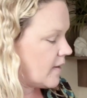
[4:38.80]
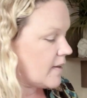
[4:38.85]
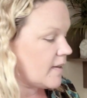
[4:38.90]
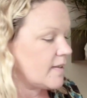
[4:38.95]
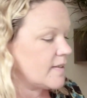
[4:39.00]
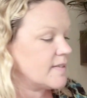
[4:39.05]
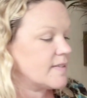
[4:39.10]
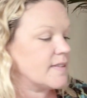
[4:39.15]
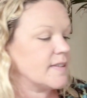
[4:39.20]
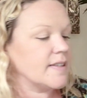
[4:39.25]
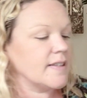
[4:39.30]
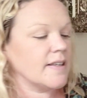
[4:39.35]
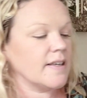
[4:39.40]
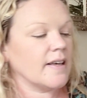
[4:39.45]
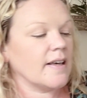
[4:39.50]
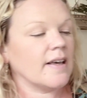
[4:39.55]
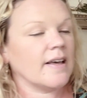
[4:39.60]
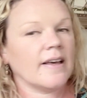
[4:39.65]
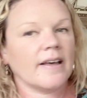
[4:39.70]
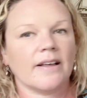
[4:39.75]
is the
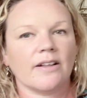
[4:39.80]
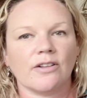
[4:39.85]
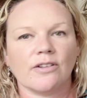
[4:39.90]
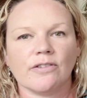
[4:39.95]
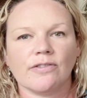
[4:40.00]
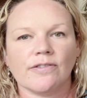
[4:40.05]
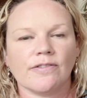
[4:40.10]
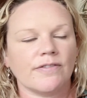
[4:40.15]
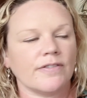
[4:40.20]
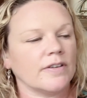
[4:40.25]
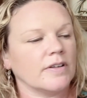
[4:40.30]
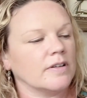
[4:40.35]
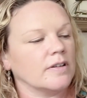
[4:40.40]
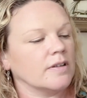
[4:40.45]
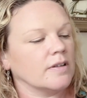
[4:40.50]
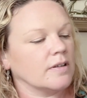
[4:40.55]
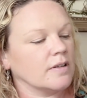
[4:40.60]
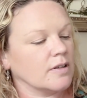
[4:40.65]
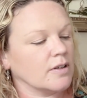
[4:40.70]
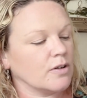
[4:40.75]
Elf
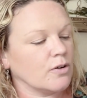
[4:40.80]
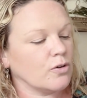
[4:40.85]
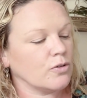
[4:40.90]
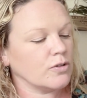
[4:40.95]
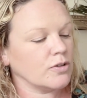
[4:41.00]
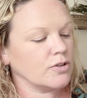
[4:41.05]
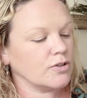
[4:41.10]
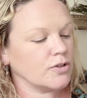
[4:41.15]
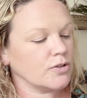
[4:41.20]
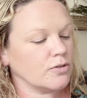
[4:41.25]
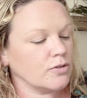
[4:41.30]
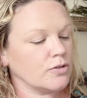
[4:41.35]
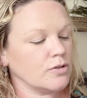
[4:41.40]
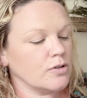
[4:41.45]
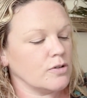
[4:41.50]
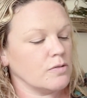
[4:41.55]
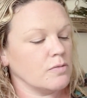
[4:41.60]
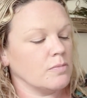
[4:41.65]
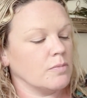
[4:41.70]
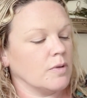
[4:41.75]

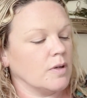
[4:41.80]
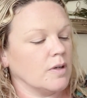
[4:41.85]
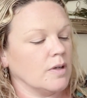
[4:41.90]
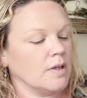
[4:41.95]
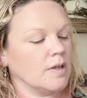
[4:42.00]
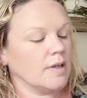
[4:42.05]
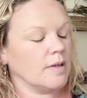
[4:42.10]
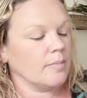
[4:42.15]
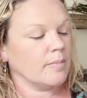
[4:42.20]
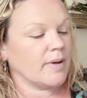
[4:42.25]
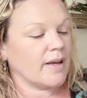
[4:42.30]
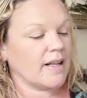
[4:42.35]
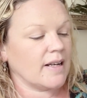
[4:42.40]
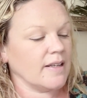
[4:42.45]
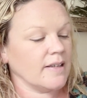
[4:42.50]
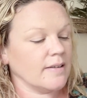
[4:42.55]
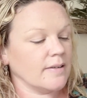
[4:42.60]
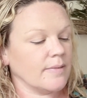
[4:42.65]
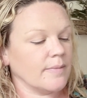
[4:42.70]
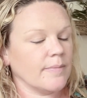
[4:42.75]
Contour
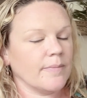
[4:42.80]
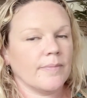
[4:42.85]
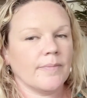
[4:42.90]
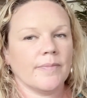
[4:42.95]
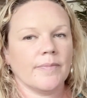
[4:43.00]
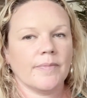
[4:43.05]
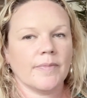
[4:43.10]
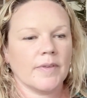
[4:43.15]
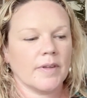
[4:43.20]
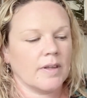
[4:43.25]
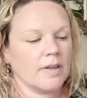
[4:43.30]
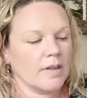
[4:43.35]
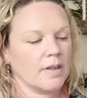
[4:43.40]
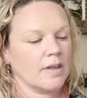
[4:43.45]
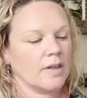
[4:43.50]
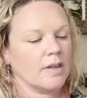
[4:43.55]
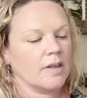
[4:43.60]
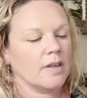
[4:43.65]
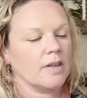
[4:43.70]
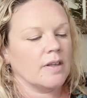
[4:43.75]
palette.
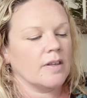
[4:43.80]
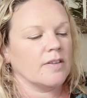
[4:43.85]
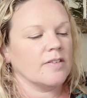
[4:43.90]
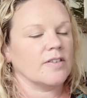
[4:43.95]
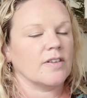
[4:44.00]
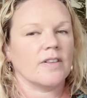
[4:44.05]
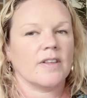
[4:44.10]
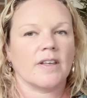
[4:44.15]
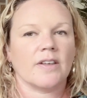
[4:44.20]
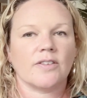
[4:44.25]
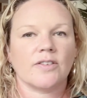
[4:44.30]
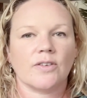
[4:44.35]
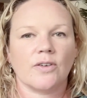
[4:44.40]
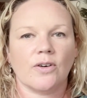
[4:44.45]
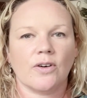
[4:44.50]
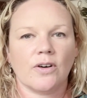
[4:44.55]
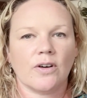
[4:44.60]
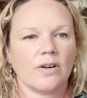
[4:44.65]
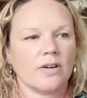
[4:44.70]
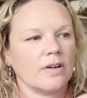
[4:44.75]
So that's
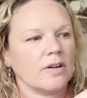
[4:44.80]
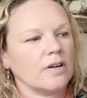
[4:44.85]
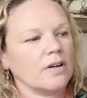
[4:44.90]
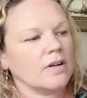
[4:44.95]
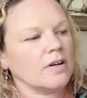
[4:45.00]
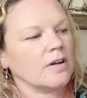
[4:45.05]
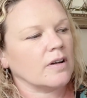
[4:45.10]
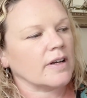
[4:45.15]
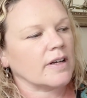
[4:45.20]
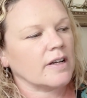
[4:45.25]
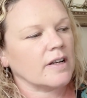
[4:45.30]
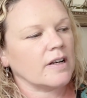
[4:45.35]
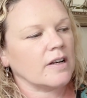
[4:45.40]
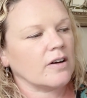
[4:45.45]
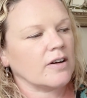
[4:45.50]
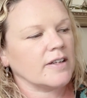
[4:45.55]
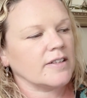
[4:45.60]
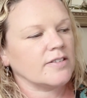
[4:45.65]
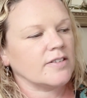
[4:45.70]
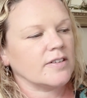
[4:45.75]
got like a
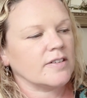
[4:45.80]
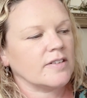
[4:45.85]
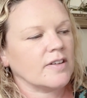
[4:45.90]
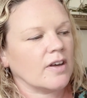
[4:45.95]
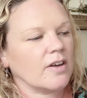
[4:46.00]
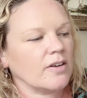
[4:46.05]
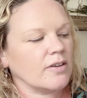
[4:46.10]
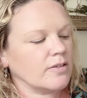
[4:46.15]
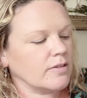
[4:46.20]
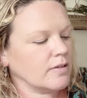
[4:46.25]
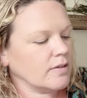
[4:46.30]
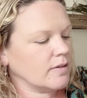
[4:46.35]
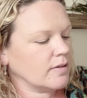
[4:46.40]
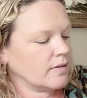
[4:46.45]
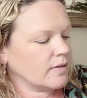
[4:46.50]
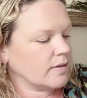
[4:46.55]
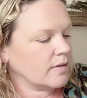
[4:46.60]
lighter tone.